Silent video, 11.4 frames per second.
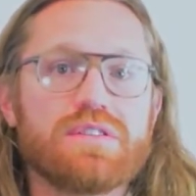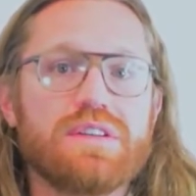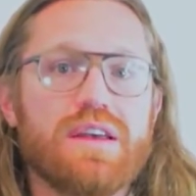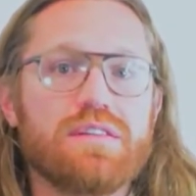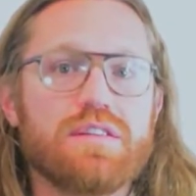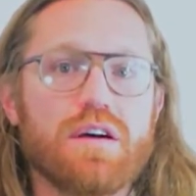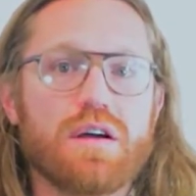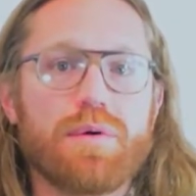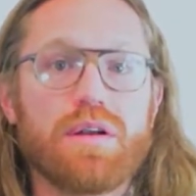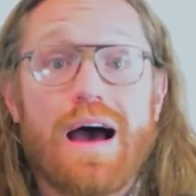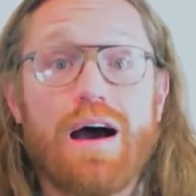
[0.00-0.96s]
today to talk
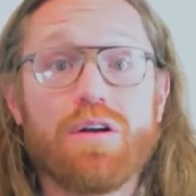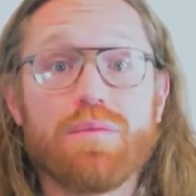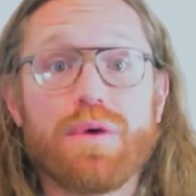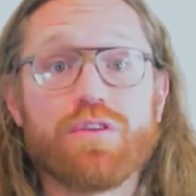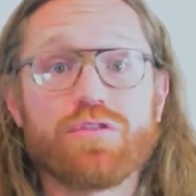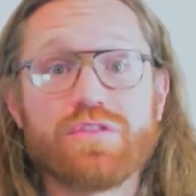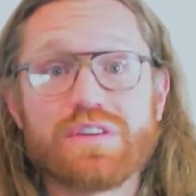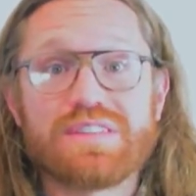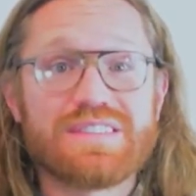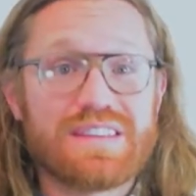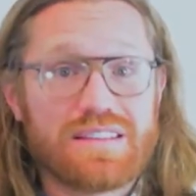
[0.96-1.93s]
about how to measure
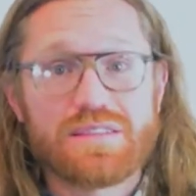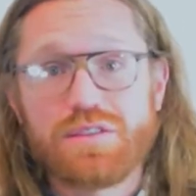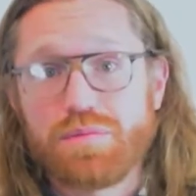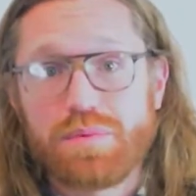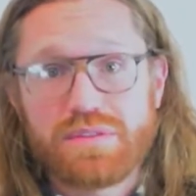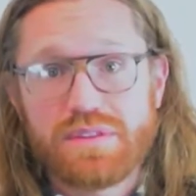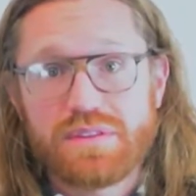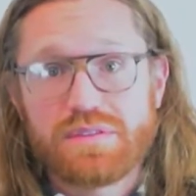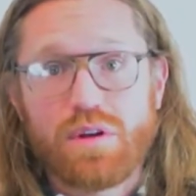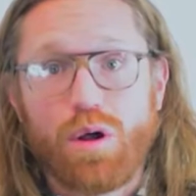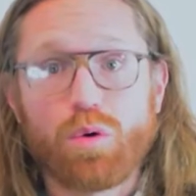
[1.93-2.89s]
success at your business.